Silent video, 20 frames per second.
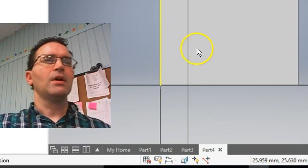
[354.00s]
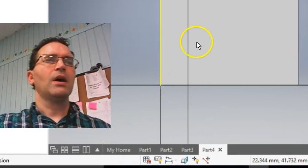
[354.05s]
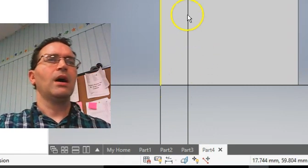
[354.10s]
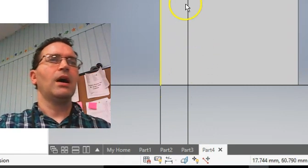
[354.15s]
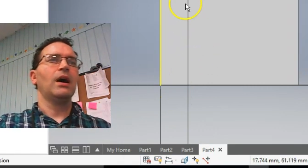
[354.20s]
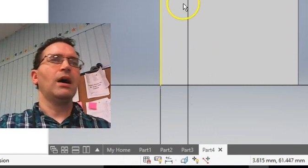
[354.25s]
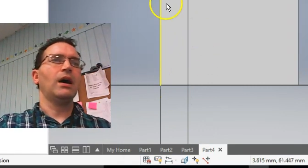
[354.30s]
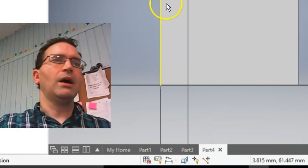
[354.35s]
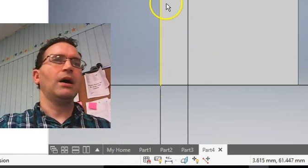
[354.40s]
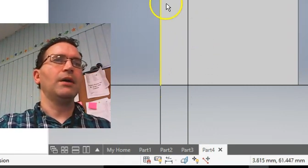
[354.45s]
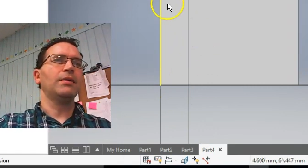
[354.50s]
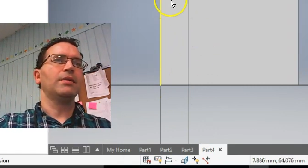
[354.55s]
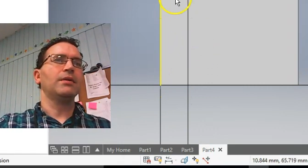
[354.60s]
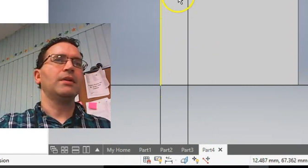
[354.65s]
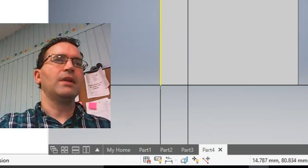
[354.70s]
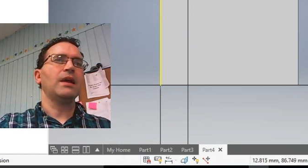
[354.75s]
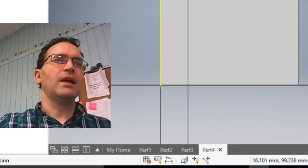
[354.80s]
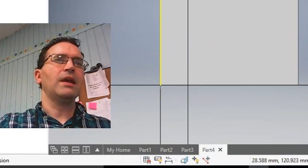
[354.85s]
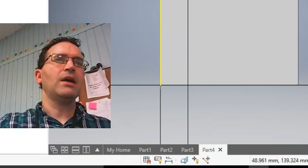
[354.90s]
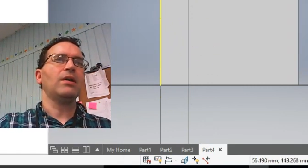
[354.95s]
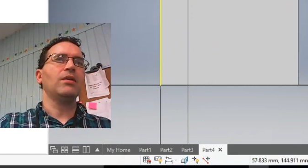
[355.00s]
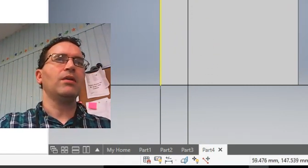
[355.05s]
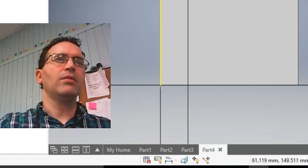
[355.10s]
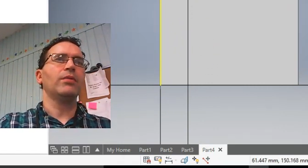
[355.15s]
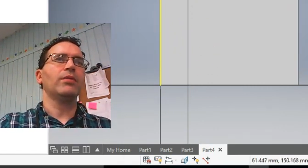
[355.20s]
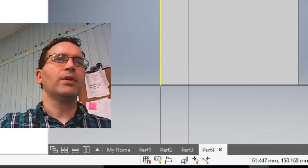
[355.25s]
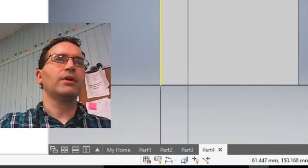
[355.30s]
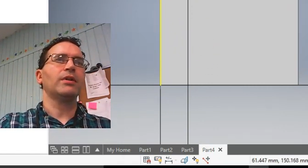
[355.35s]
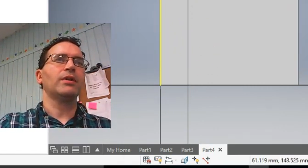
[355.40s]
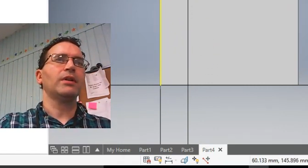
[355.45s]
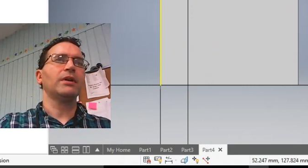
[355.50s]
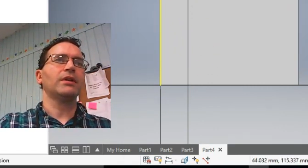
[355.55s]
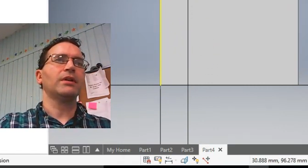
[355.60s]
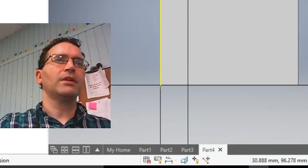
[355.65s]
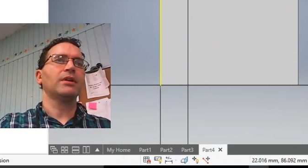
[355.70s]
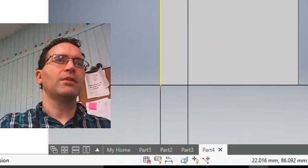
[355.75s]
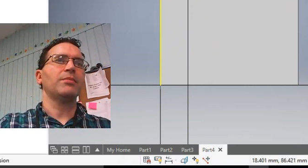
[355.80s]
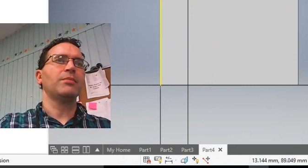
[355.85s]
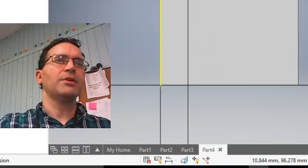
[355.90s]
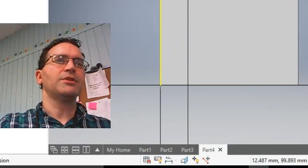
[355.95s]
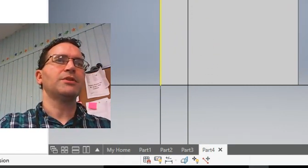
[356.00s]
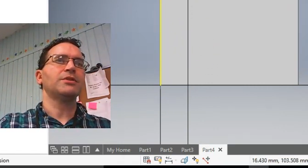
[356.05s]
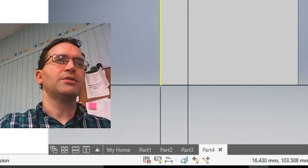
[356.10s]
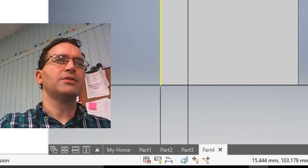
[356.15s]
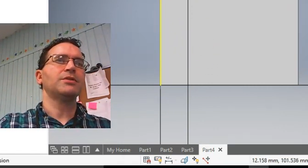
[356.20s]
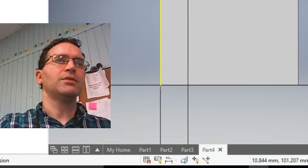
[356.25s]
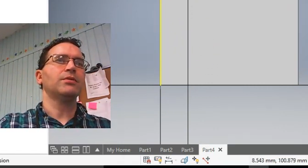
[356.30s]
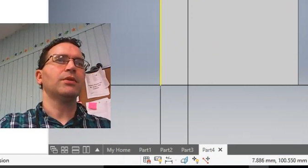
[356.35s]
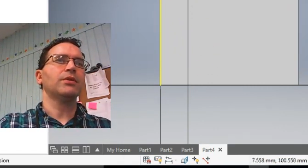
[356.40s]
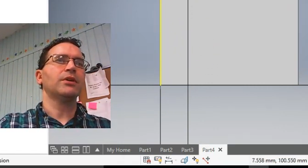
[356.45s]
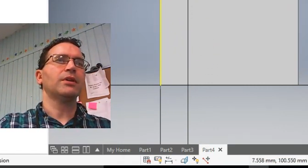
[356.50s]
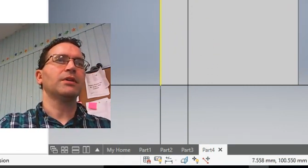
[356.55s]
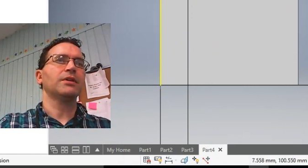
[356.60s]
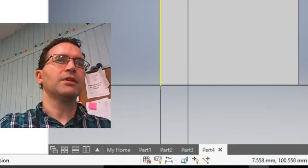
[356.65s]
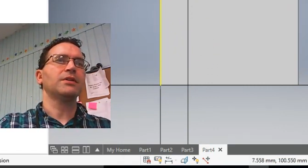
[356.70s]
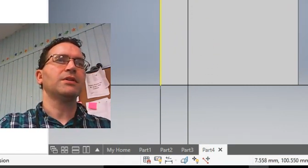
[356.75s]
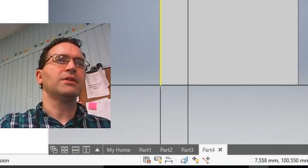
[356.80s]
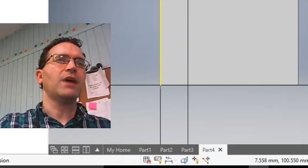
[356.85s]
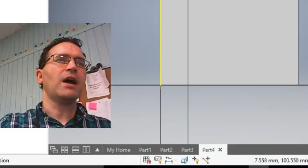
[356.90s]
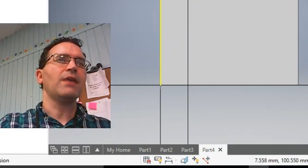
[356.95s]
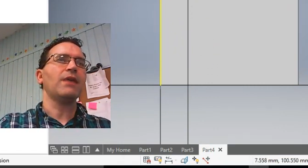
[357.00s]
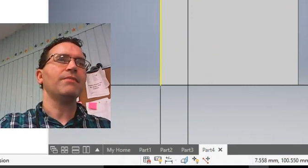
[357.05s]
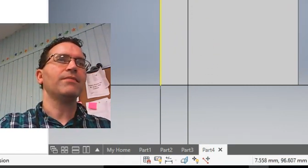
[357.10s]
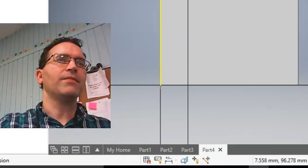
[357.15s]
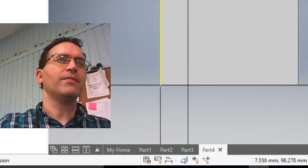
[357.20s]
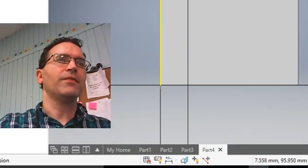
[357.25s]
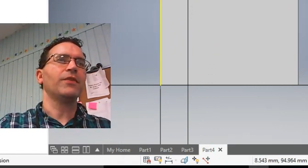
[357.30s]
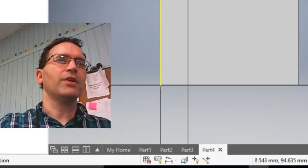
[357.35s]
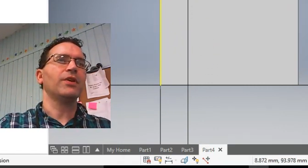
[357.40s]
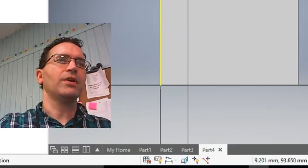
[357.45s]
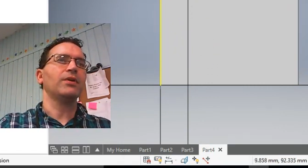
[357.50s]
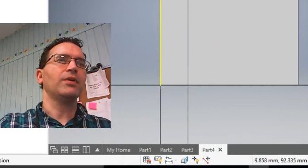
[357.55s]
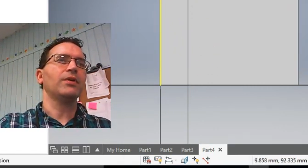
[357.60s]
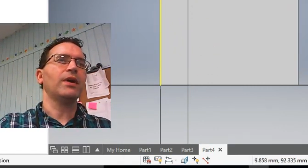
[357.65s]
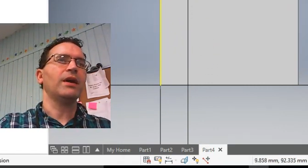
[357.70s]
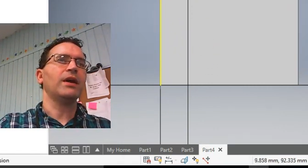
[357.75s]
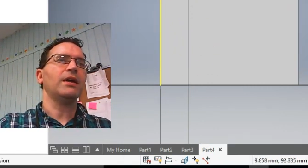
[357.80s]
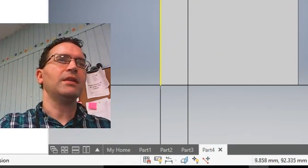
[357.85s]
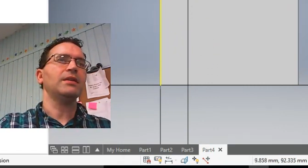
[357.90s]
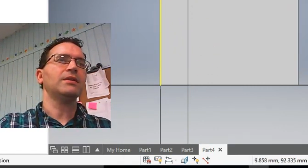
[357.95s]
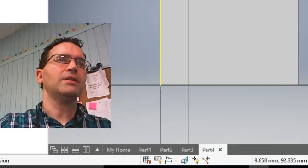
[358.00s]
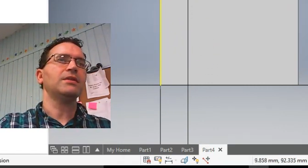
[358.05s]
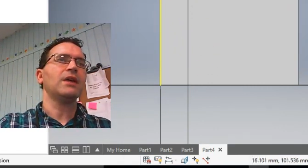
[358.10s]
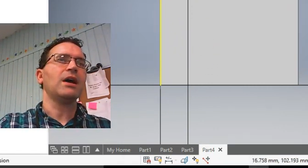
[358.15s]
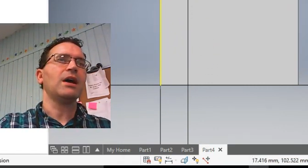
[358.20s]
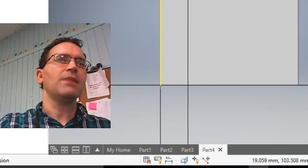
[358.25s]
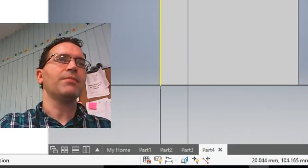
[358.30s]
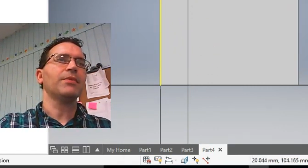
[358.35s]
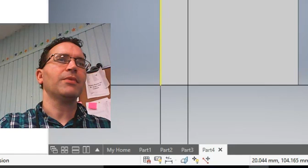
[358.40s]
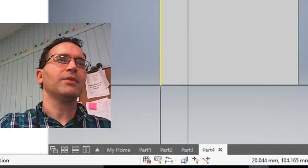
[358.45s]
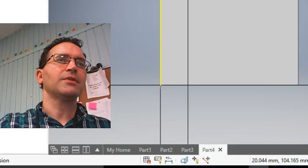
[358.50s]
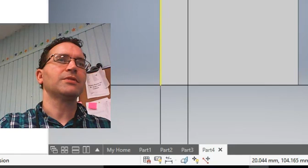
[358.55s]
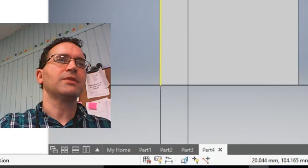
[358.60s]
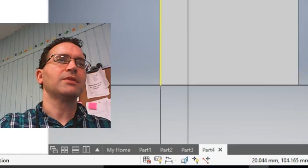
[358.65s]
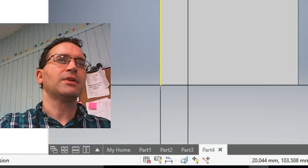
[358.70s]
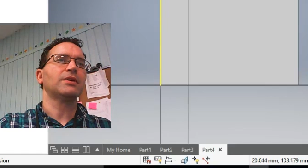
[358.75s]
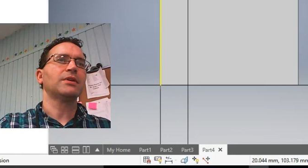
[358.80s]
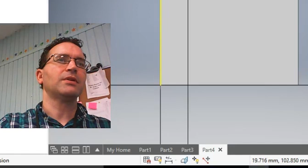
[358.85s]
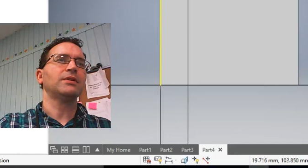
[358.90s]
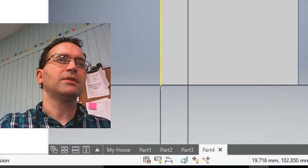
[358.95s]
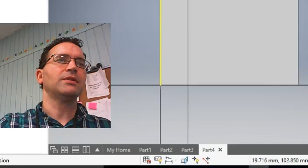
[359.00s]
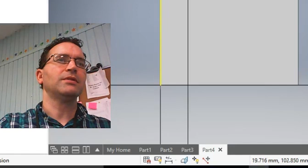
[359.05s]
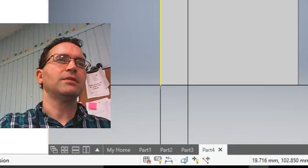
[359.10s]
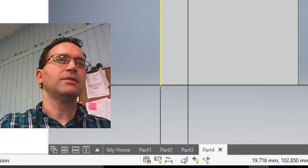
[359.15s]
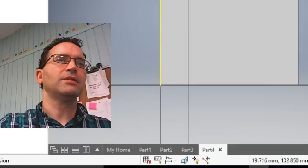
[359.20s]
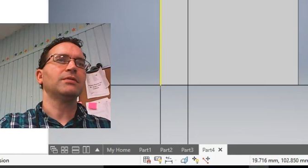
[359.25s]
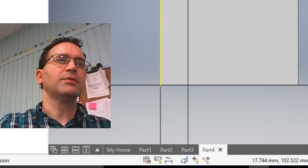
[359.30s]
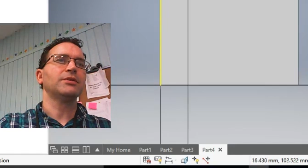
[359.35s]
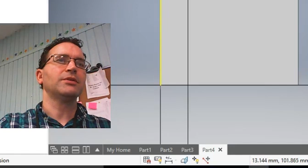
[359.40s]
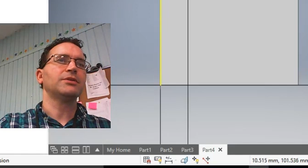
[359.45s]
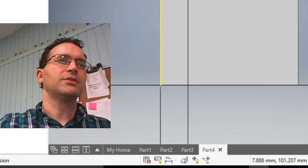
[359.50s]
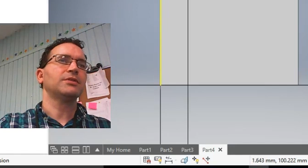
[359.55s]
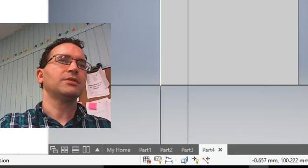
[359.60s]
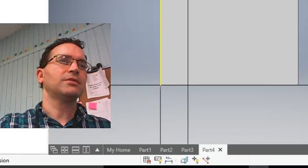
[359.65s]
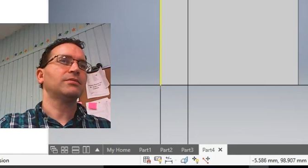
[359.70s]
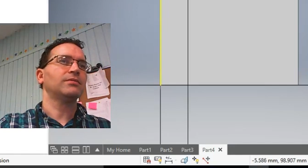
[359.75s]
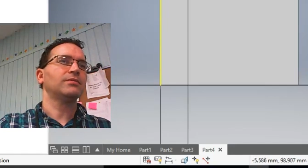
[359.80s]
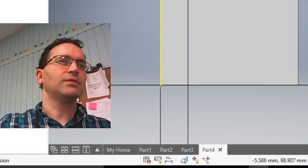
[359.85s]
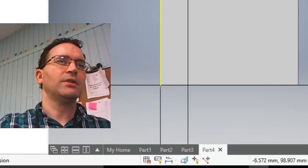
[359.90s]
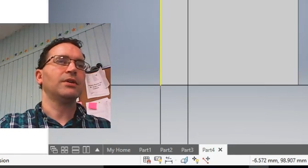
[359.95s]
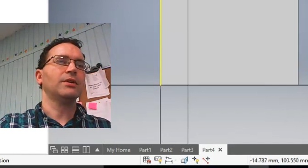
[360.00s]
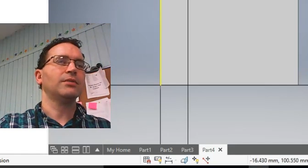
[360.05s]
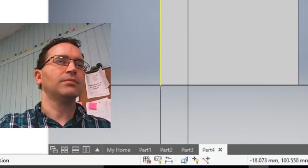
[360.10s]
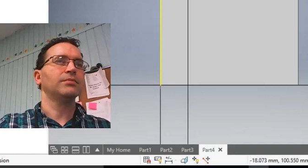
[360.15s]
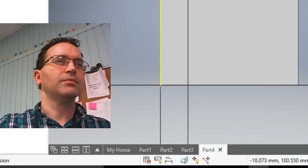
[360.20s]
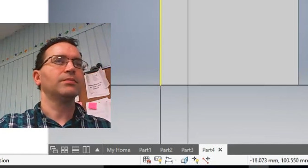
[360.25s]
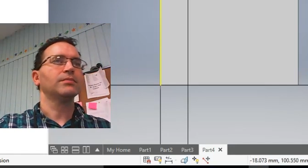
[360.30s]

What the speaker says: Now we'll click the Dimension Tool, we'll click the top view and the top of the circle, which, you know,